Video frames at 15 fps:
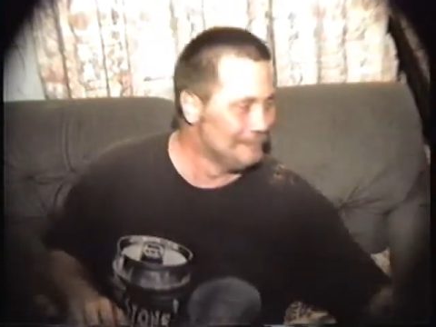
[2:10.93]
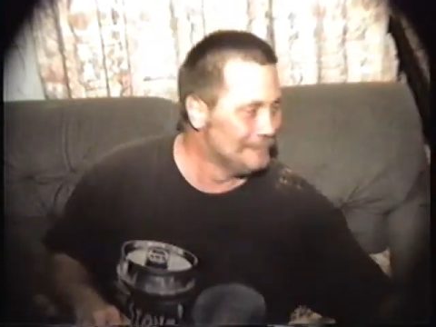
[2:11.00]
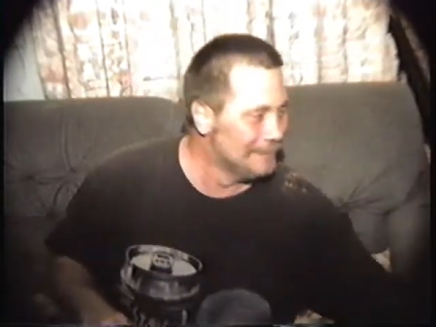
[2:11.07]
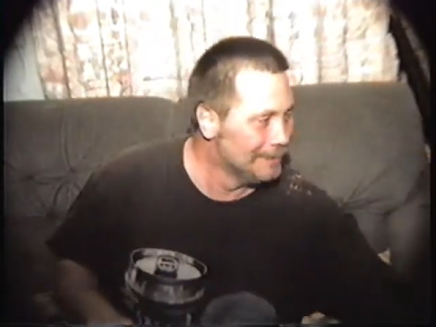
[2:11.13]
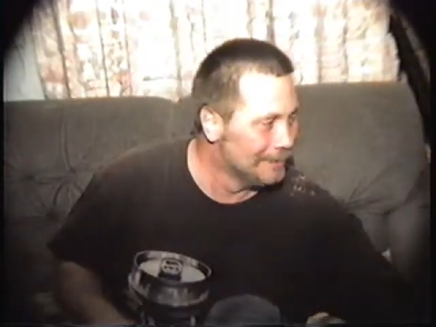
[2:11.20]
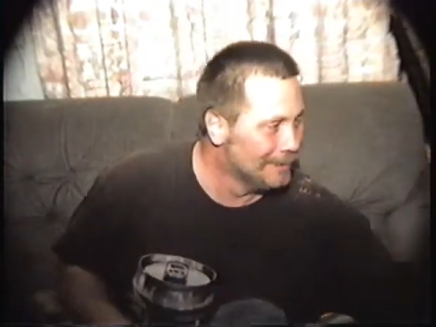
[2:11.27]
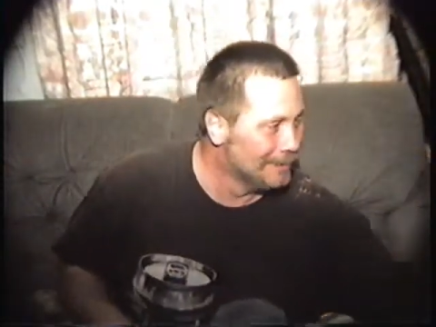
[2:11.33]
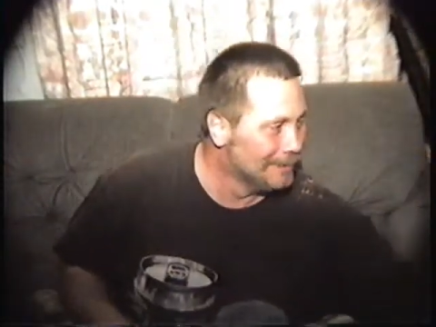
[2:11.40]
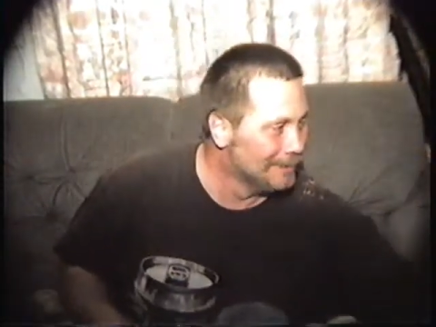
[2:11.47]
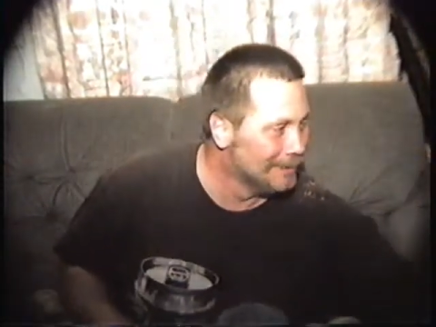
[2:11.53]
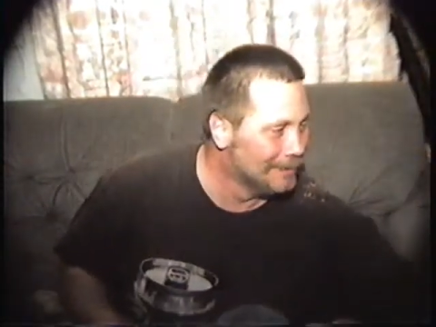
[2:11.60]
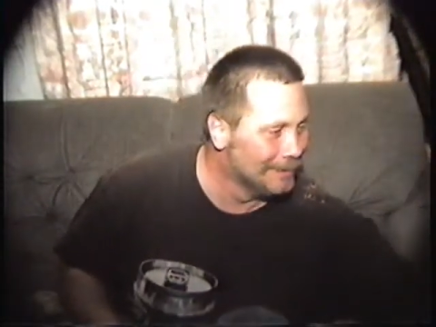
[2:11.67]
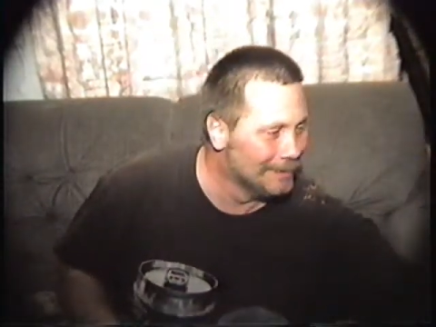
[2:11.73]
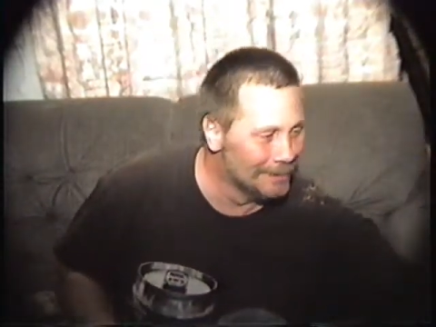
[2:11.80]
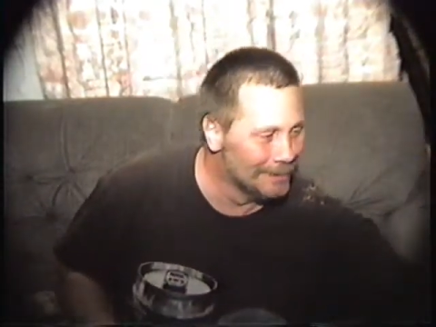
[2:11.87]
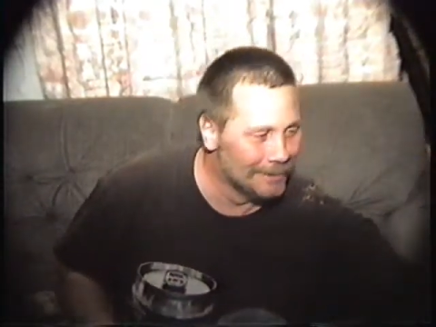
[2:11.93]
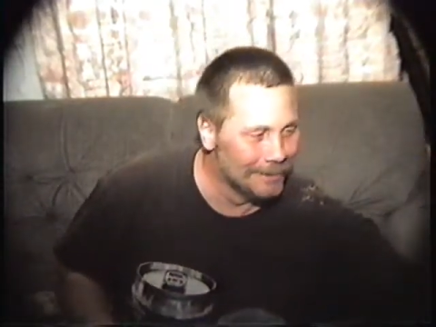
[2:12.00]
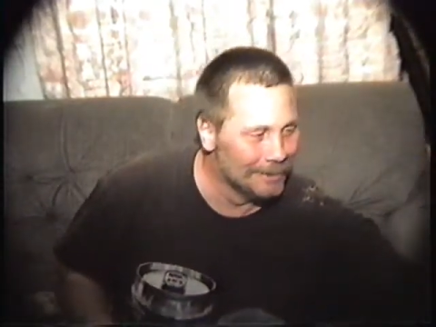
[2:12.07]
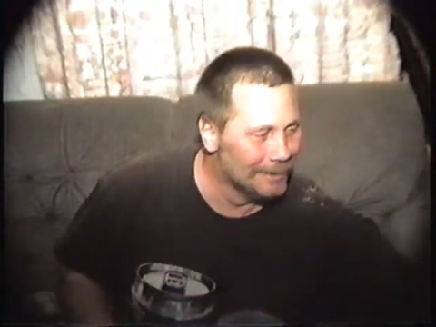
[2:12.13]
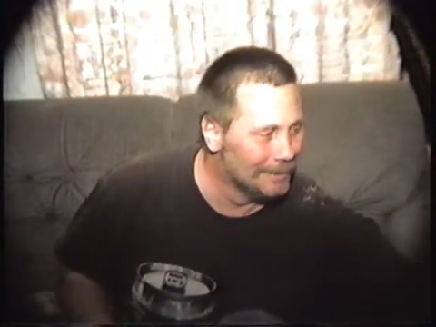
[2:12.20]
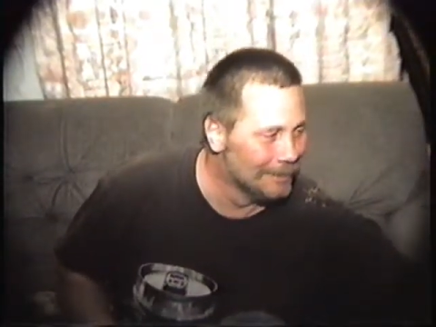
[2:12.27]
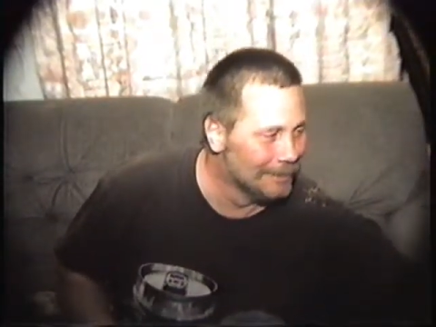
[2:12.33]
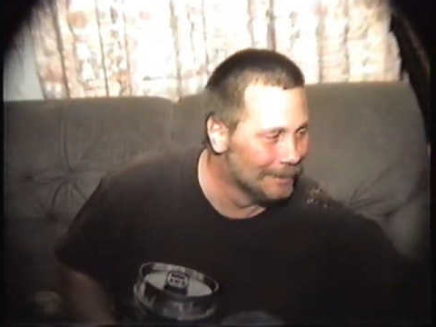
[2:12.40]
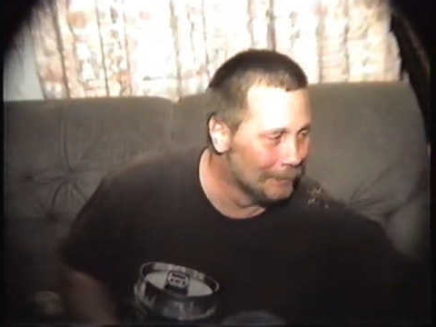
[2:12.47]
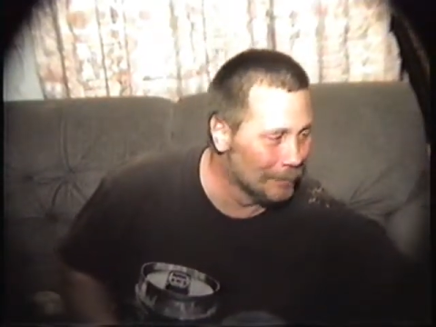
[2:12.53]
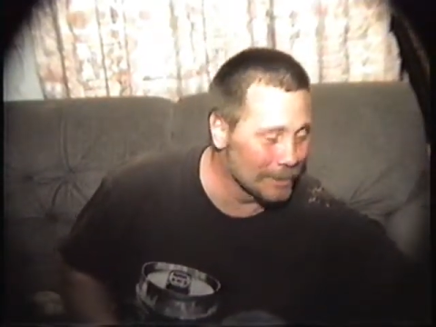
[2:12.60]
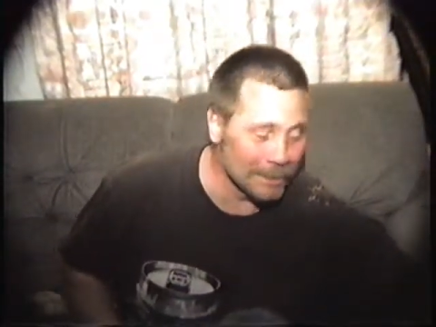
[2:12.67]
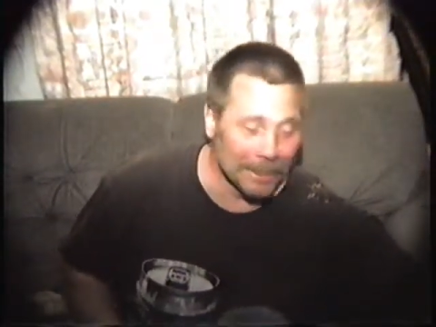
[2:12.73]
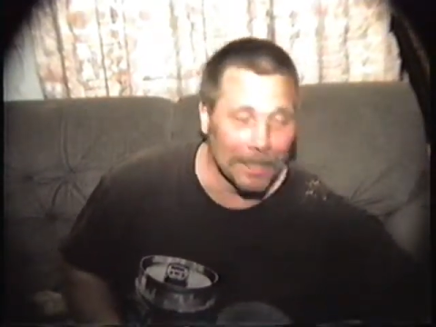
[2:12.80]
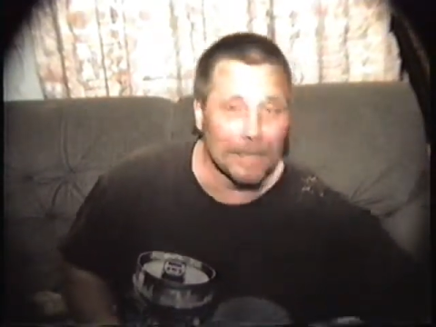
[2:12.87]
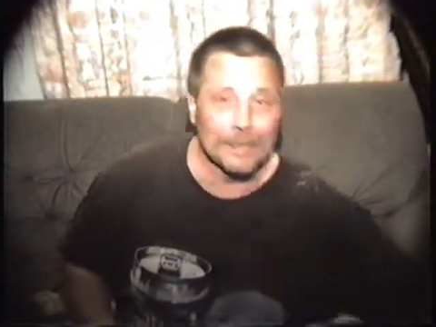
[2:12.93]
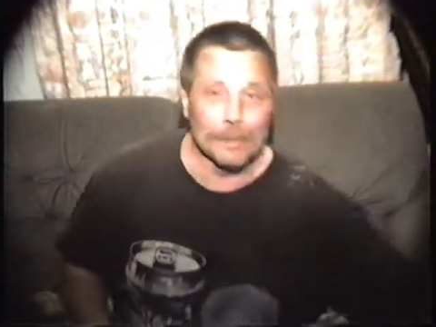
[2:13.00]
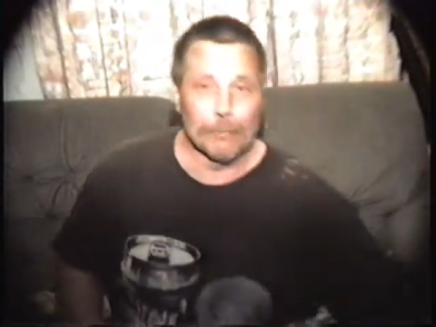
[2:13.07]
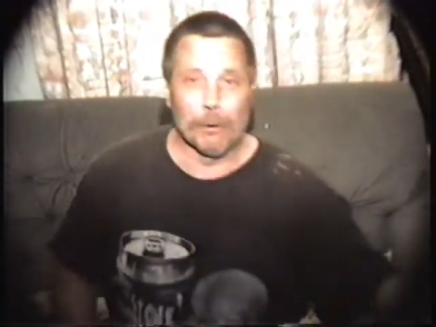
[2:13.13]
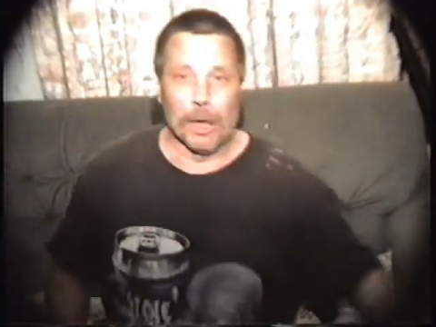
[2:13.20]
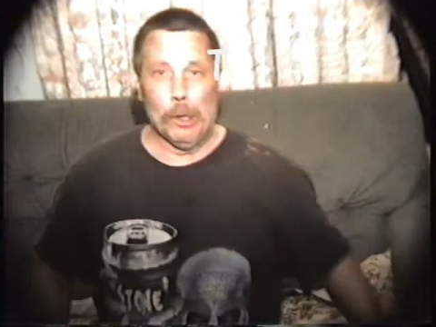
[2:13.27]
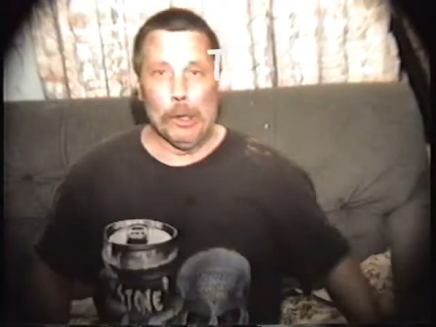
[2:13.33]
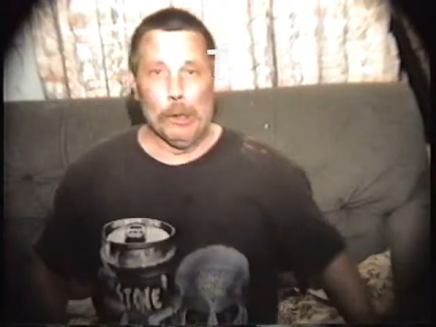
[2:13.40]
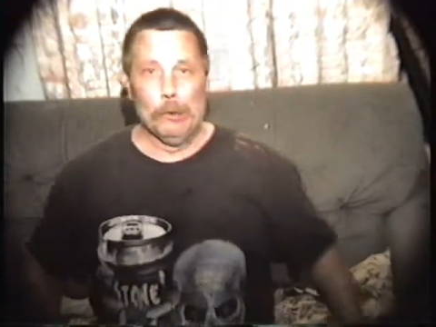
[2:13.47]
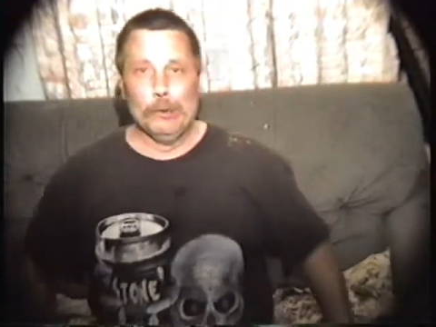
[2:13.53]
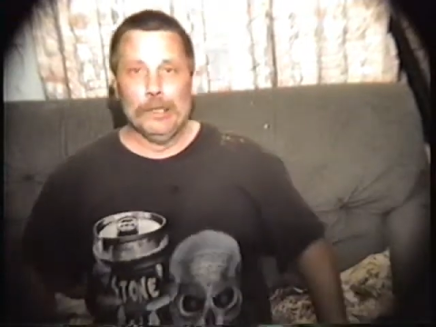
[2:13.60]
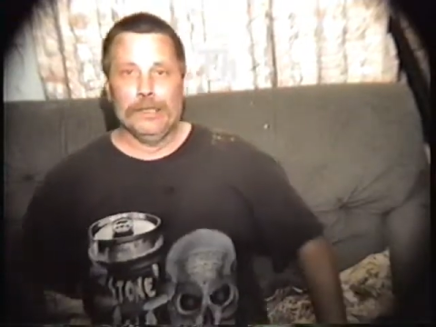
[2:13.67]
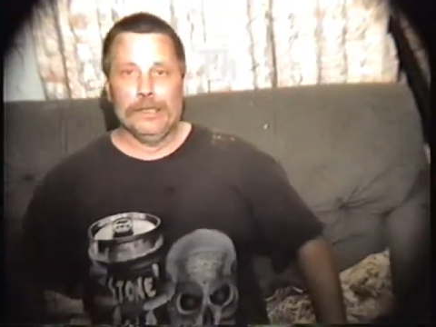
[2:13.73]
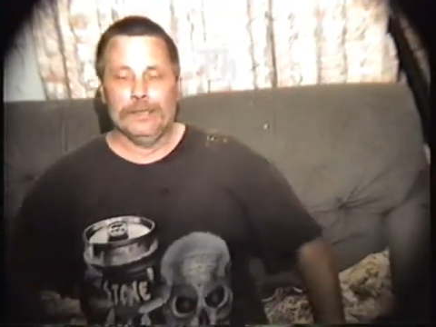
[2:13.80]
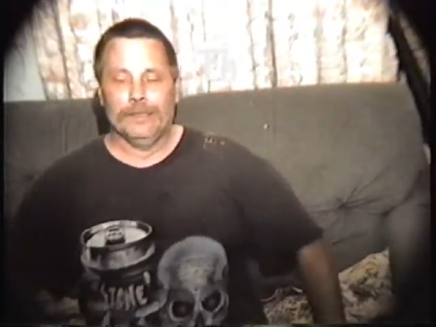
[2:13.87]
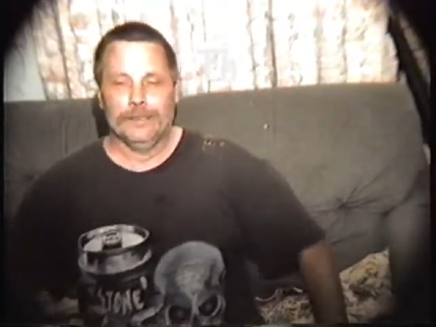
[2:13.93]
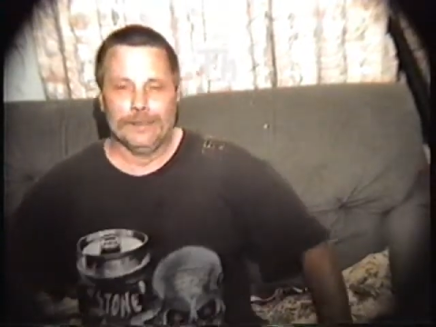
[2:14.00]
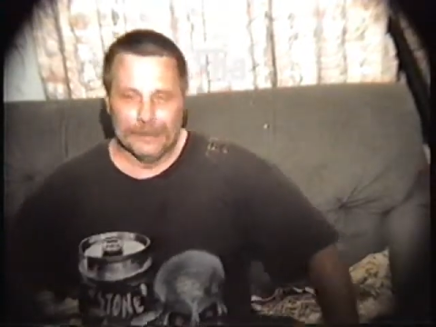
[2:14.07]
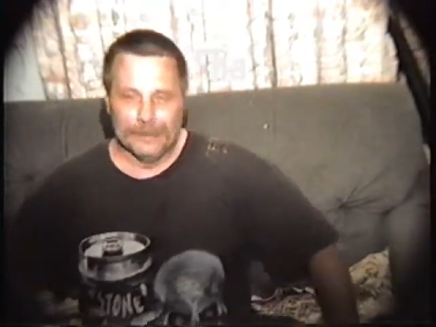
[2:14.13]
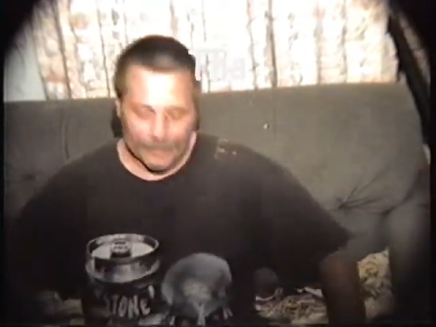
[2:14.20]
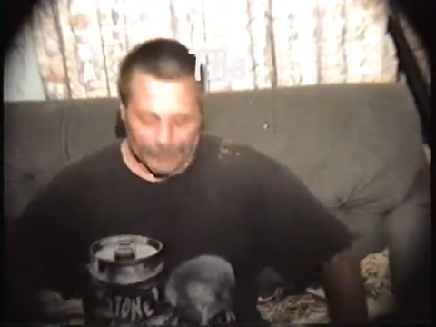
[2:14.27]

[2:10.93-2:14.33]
I'm this is an Was an interlude! Great!